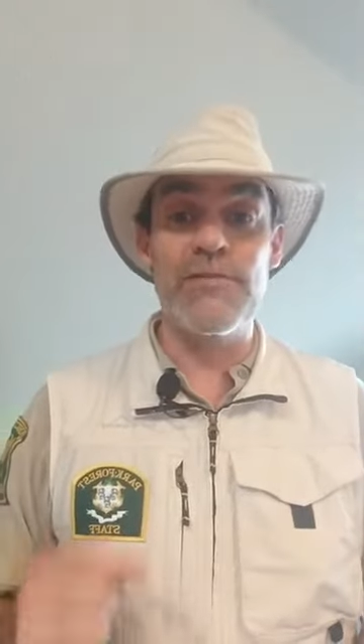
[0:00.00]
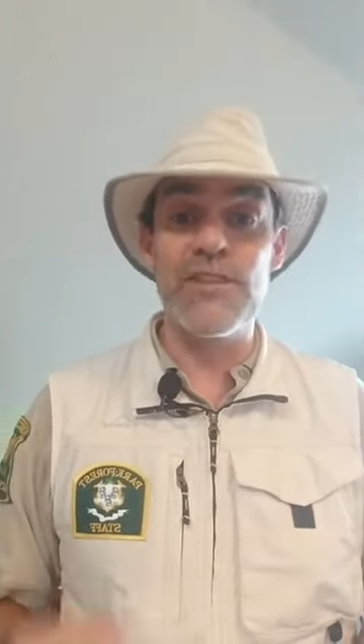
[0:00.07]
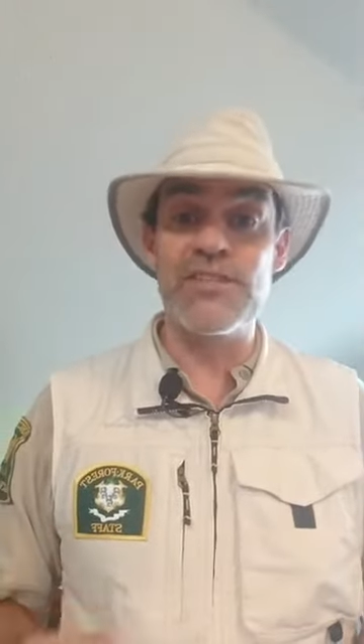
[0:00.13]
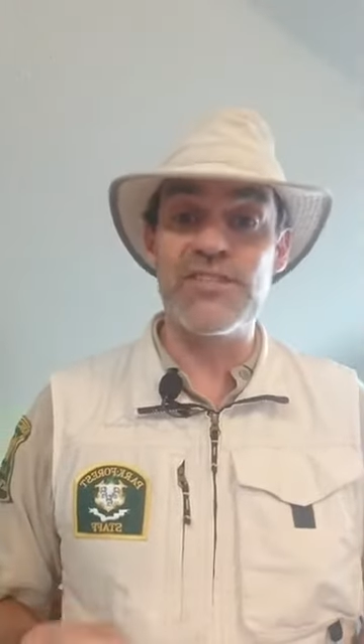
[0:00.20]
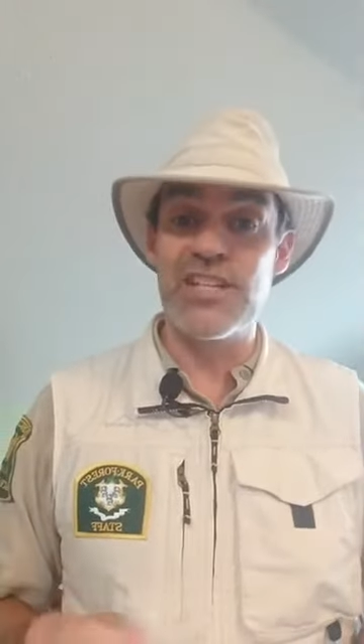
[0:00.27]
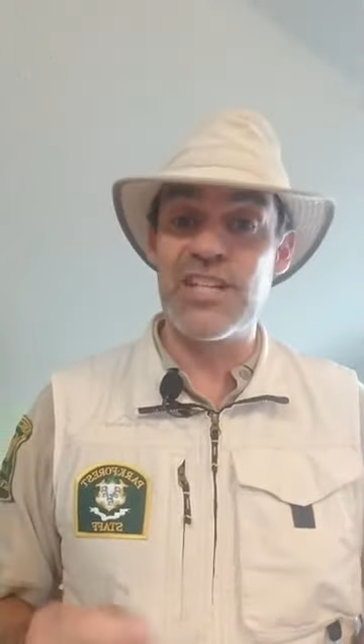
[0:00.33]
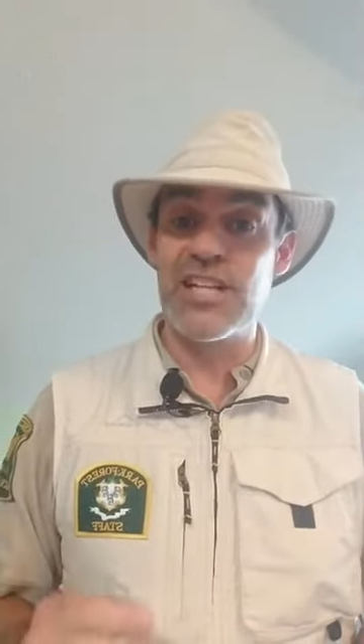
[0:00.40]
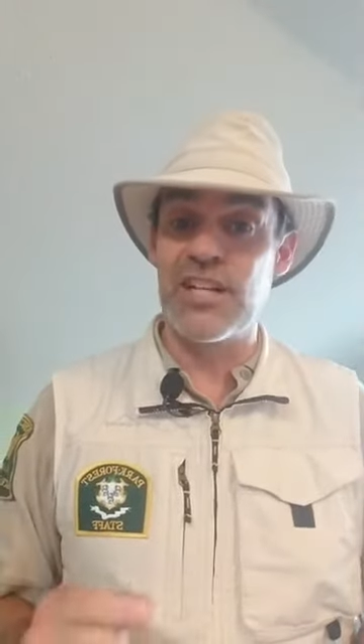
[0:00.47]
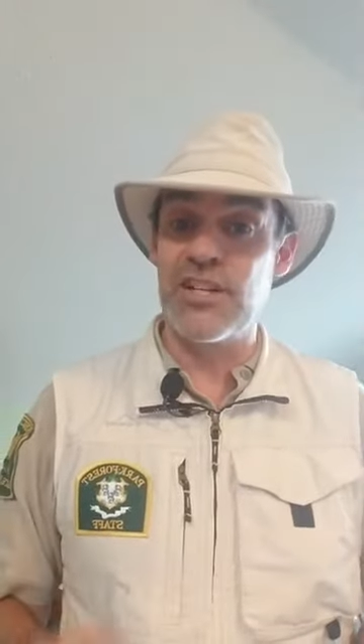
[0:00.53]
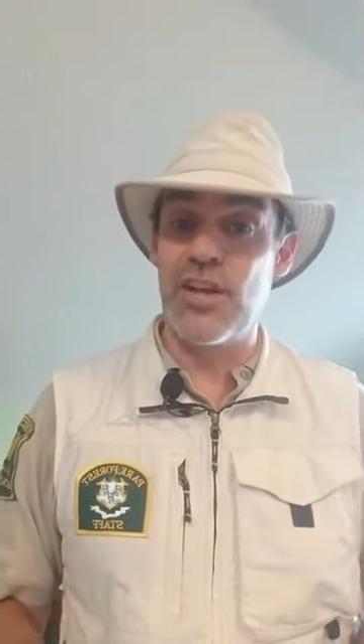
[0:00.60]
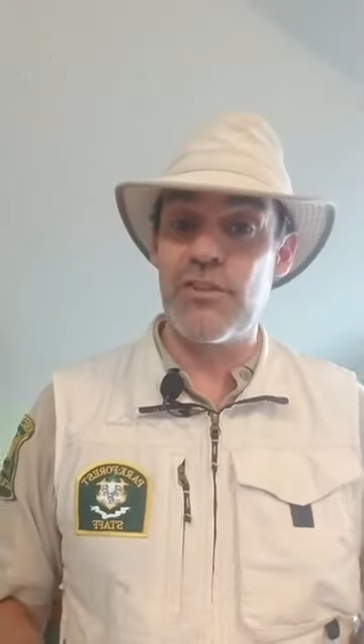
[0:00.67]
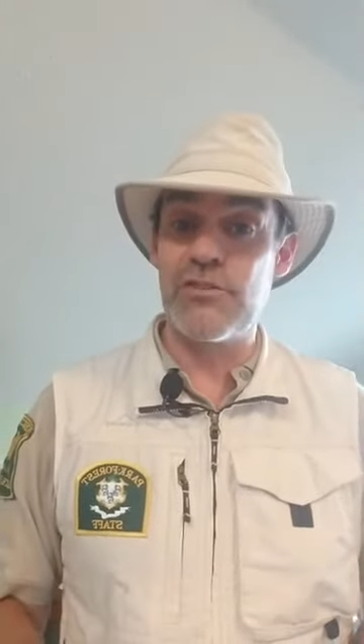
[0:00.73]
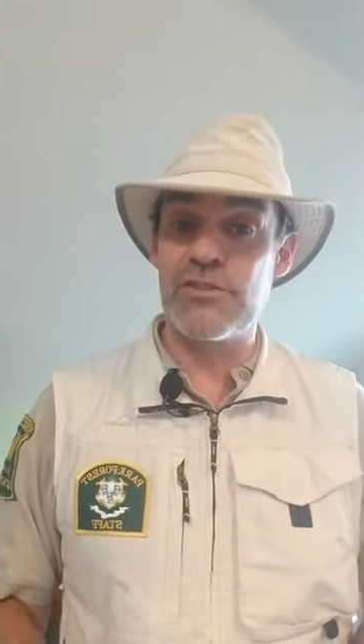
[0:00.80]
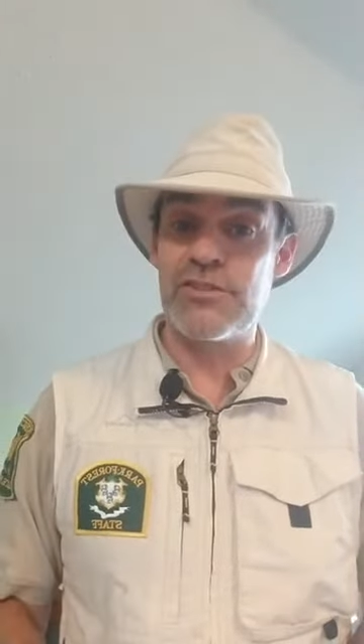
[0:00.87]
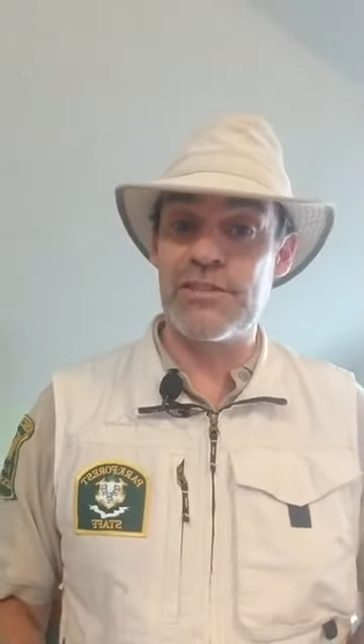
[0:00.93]
visiting
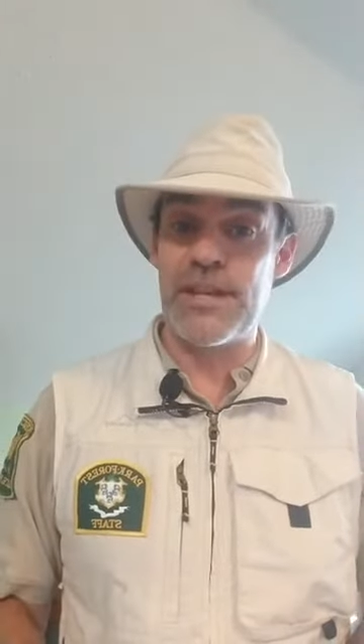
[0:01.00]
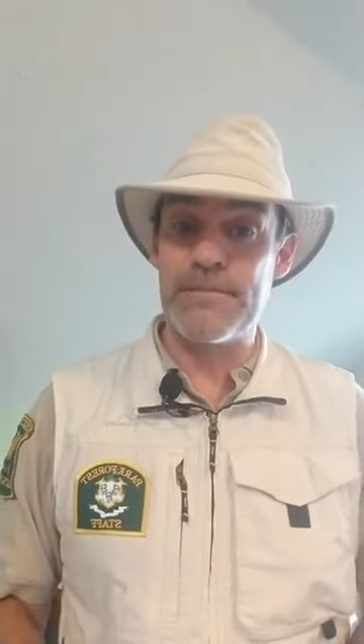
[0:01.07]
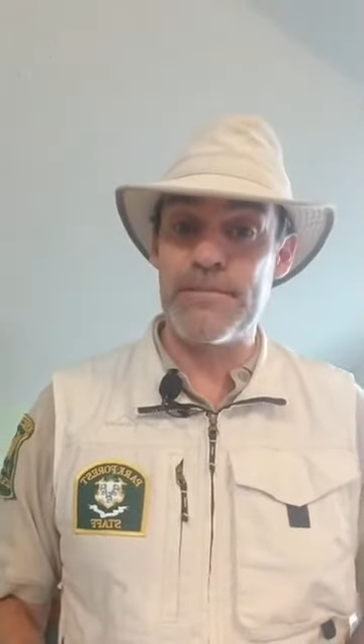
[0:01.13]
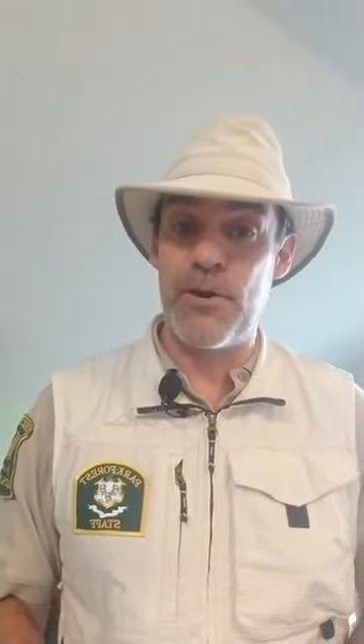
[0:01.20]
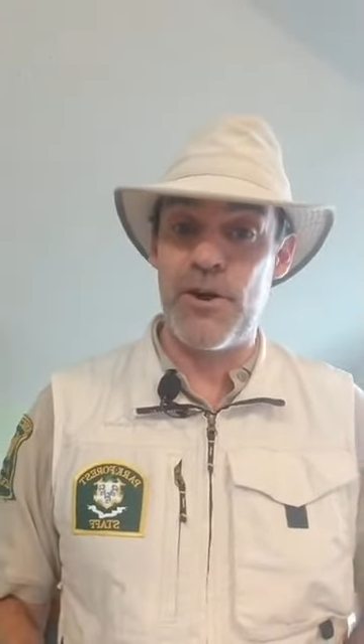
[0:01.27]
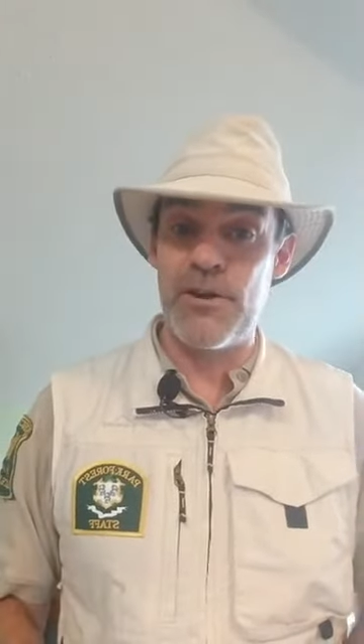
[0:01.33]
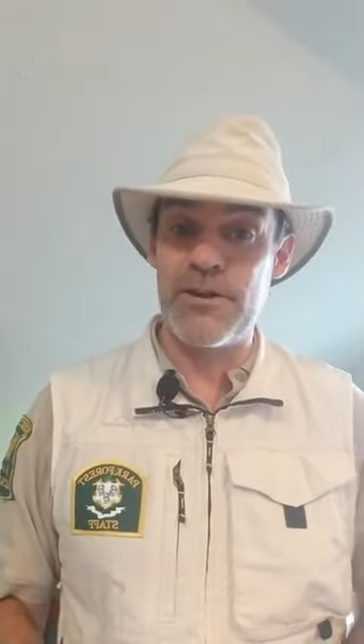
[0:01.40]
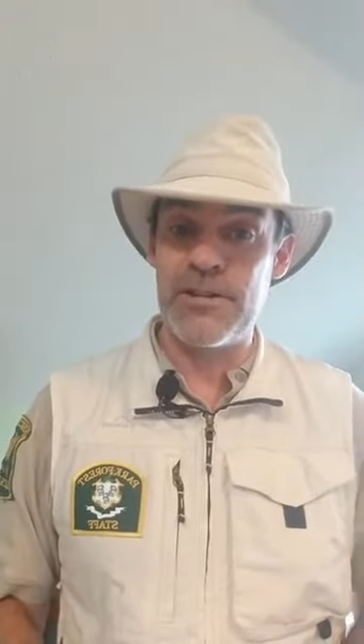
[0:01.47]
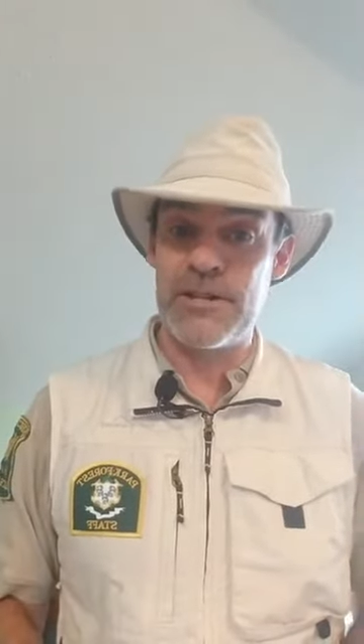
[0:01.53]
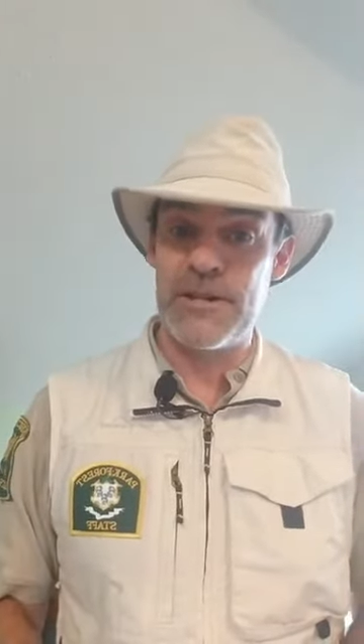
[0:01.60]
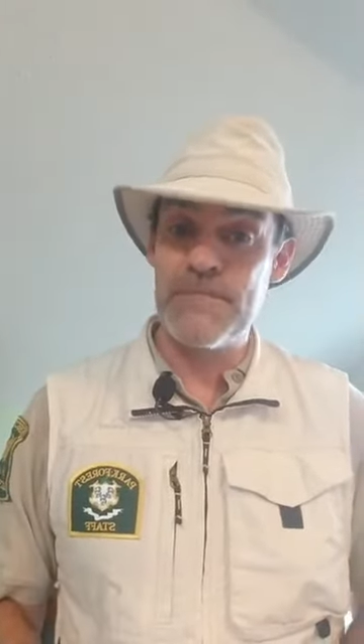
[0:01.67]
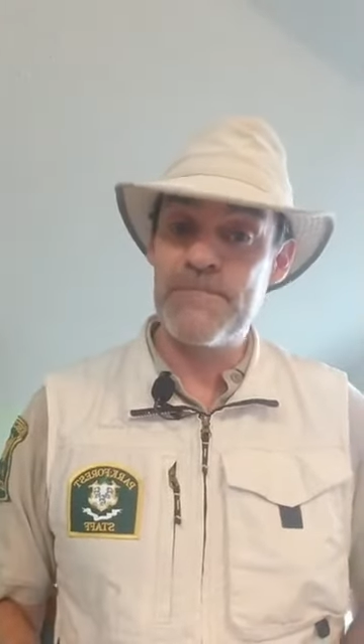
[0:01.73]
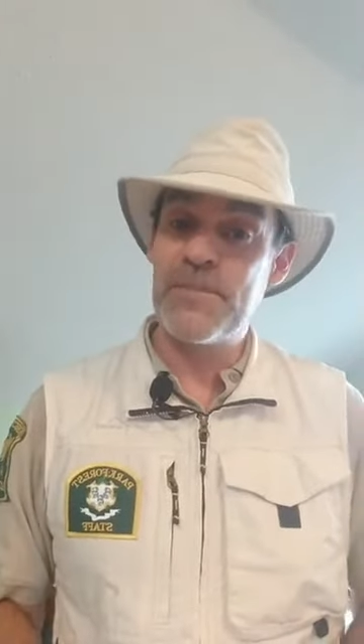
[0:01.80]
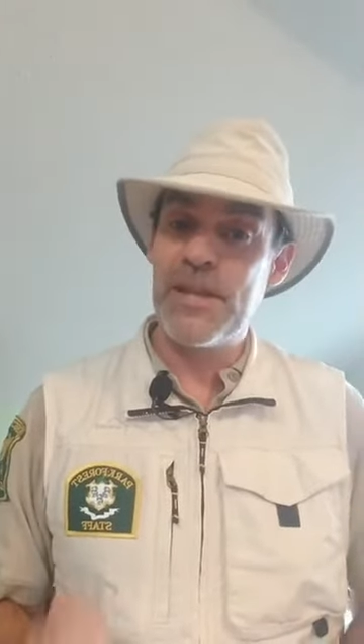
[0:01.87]
another state park,